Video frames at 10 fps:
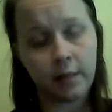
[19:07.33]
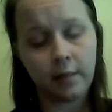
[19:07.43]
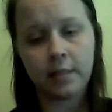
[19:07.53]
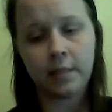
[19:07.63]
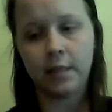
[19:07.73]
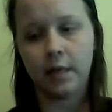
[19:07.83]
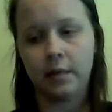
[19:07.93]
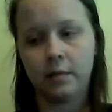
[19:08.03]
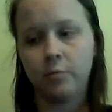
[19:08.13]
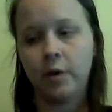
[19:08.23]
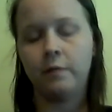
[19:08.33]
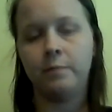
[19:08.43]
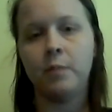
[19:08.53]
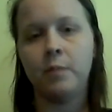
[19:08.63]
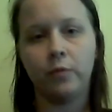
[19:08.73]
at least, is we have
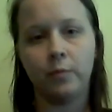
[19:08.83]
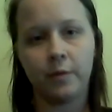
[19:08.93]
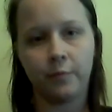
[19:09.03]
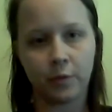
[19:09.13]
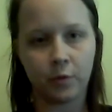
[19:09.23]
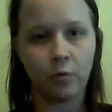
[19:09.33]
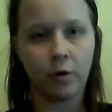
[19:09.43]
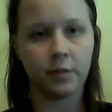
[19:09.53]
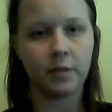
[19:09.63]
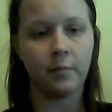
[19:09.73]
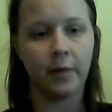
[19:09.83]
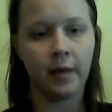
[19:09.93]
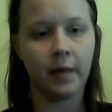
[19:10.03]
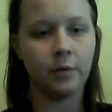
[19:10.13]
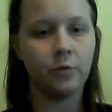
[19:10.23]
people from different schools coming
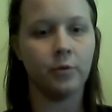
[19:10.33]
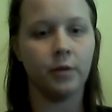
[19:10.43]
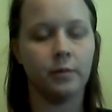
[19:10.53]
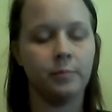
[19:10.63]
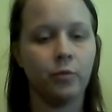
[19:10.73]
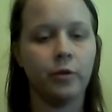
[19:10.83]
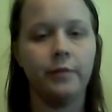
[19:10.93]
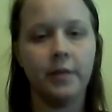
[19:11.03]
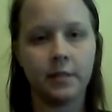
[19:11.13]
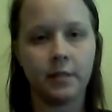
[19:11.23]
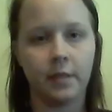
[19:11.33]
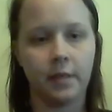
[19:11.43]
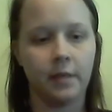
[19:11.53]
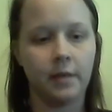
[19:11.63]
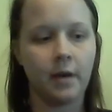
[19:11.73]
in who were
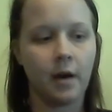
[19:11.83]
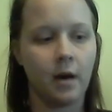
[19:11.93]
previously